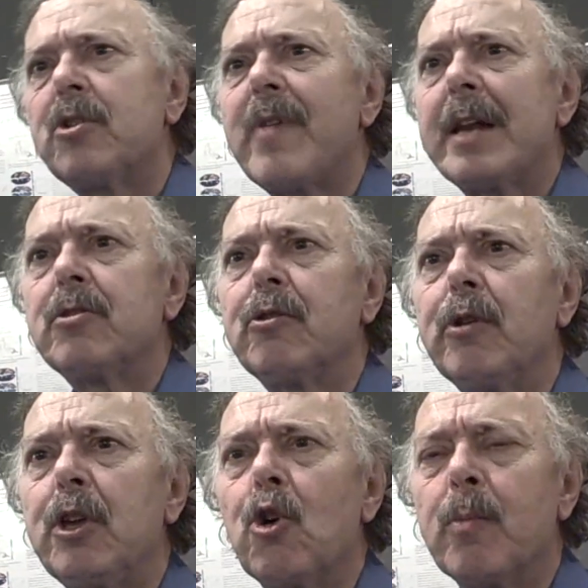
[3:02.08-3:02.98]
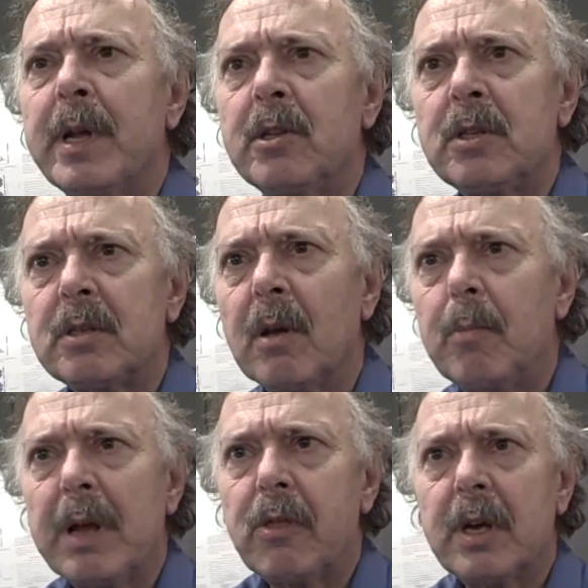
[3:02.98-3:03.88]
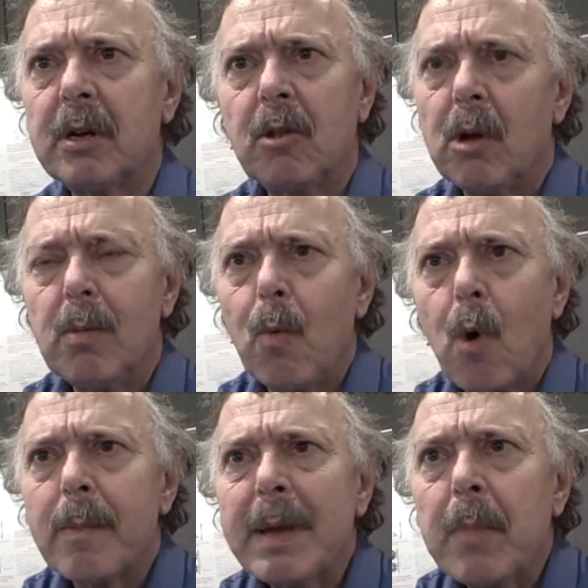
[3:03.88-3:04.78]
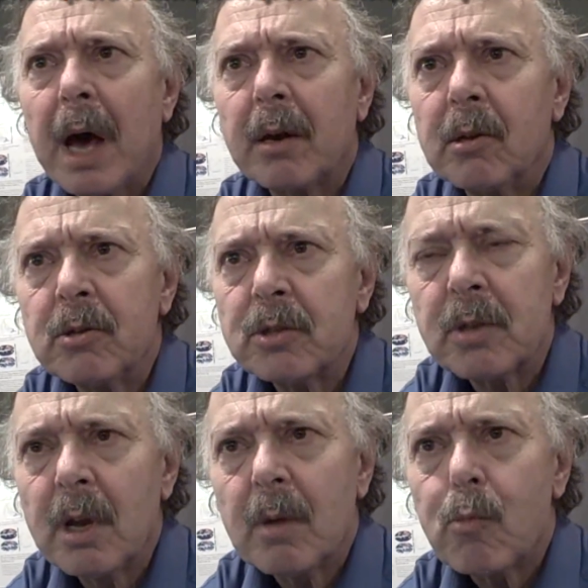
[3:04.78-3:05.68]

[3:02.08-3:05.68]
much of that is due to humans, but the global warming models